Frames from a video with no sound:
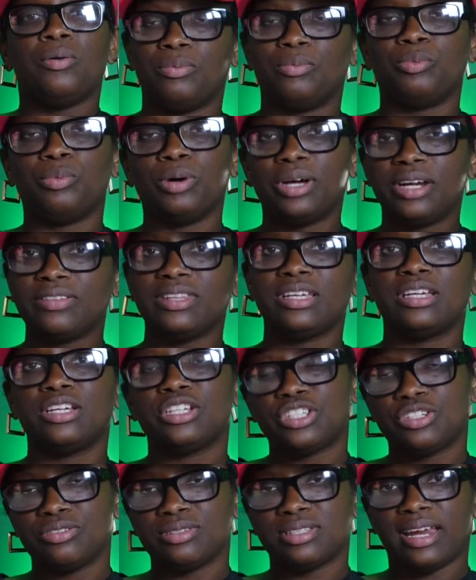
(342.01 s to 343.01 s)
One of the
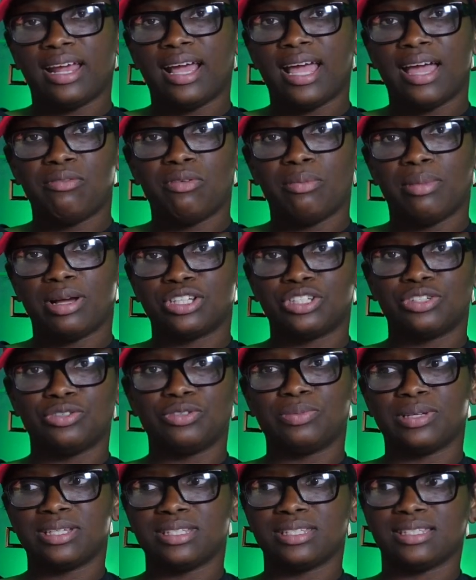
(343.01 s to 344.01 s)
issues that I had with my
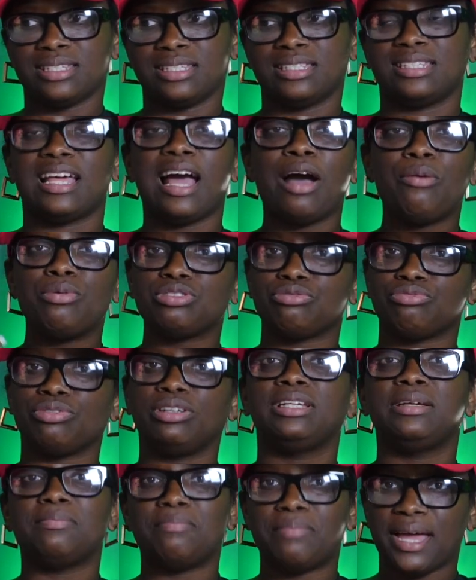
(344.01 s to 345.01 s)
shoe business is I was
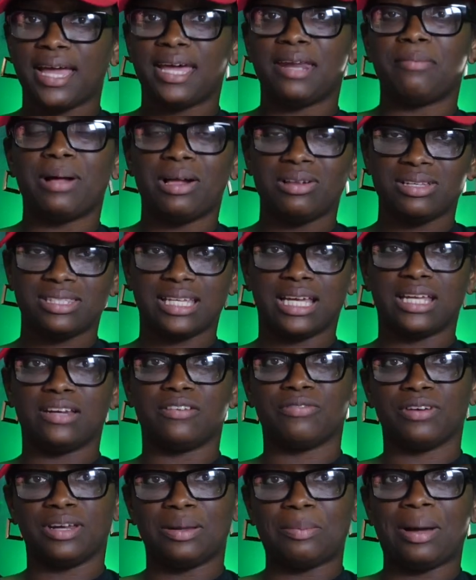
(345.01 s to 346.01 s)
really bad about staying
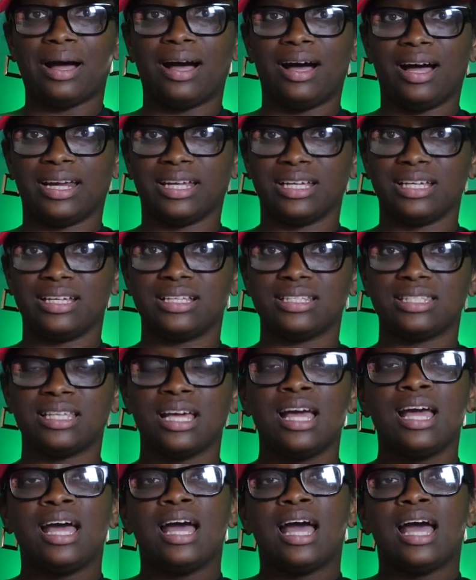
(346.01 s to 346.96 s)
in front of my audience.